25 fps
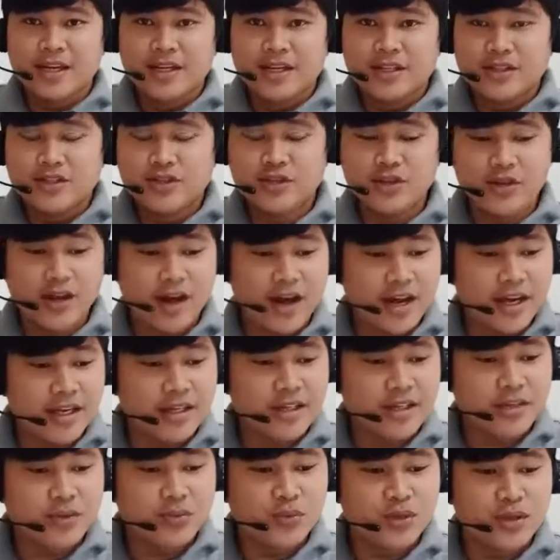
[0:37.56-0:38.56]

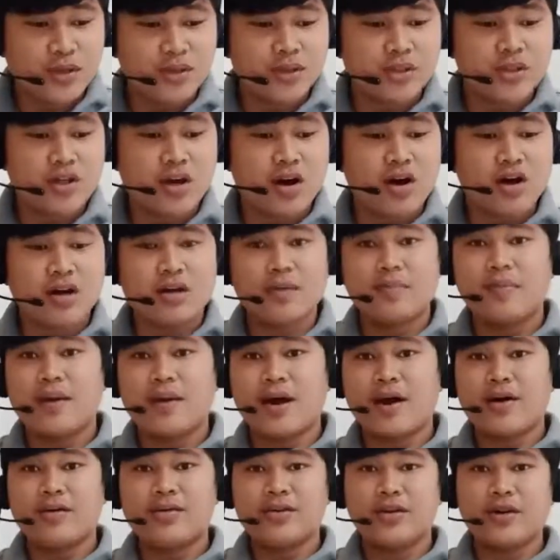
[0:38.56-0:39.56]
Tonight, we'll talk
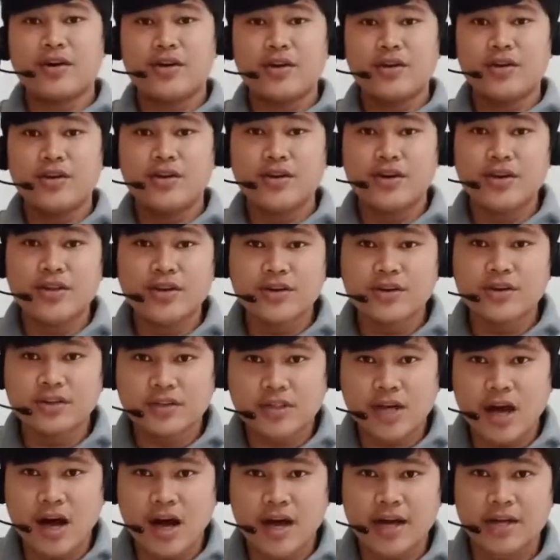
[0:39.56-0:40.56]
about another
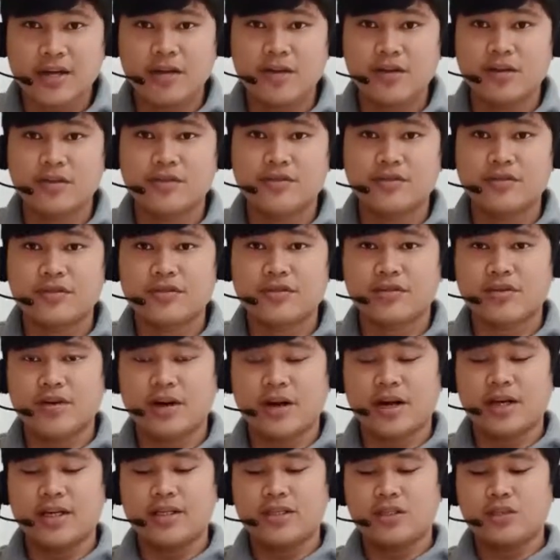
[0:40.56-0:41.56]
title of
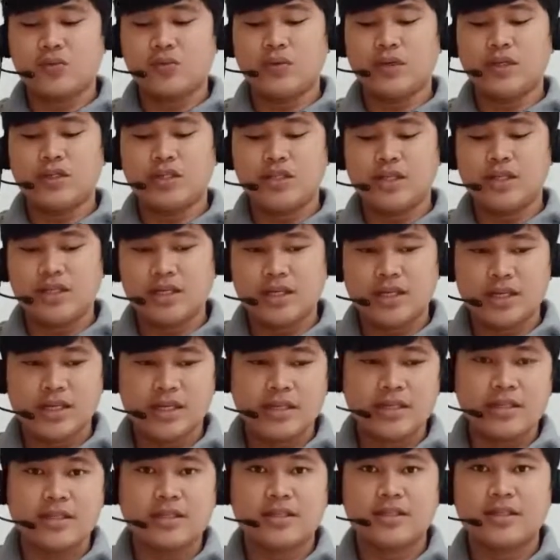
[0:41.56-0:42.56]
Christ, which
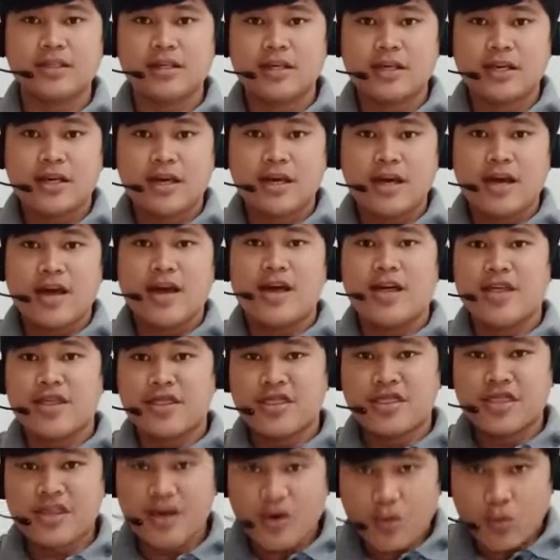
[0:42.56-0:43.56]
is
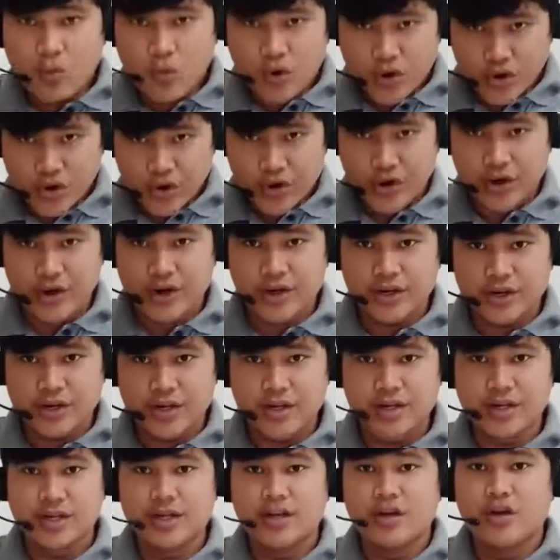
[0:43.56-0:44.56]
the
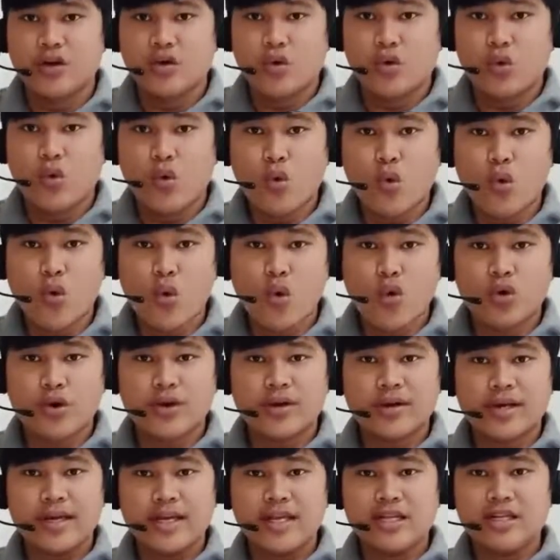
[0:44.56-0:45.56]
Word,
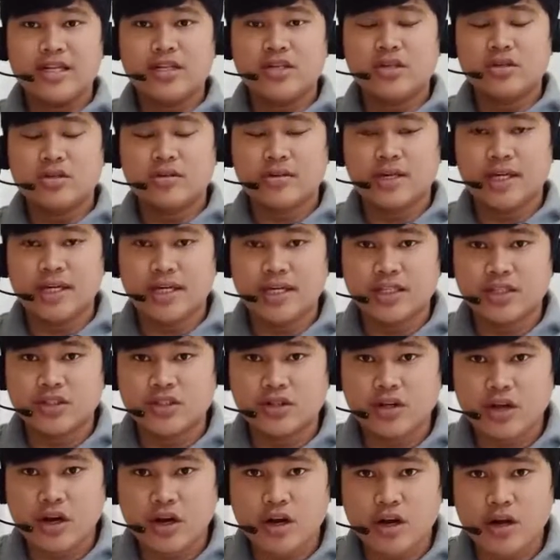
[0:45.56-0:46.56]
or in Greek
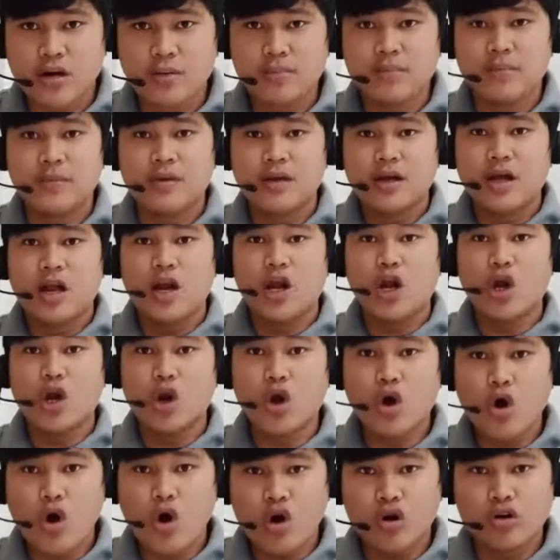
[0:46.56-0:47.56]
term,
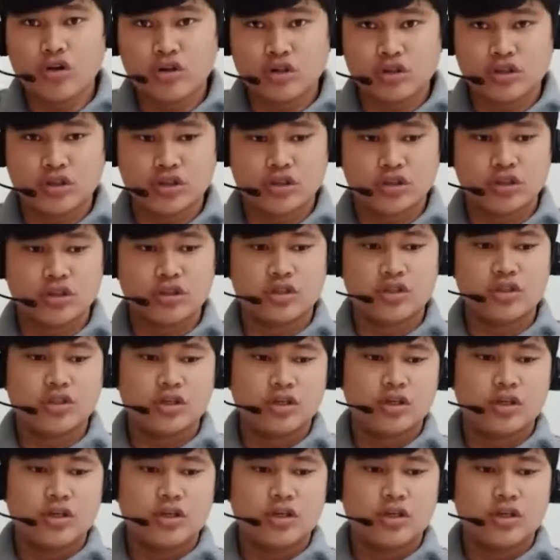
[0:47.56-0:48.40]
Logos.